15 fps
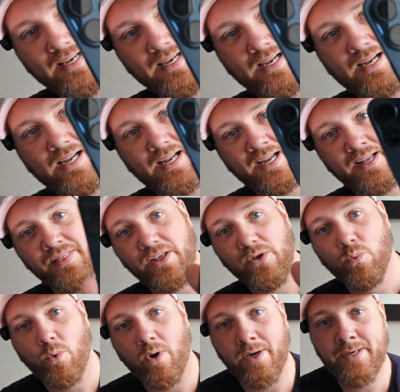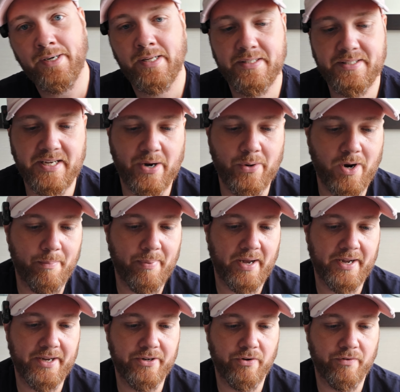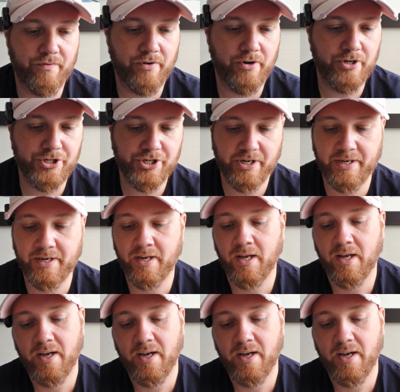In the 1 terabyte version.